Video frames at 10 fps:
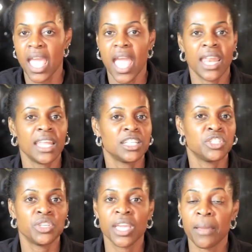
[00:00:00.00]
And as
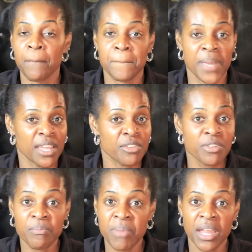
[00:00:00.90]
you get better
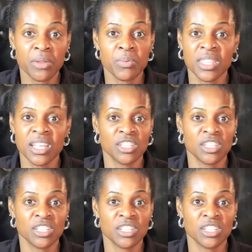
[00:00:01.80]
and better with it,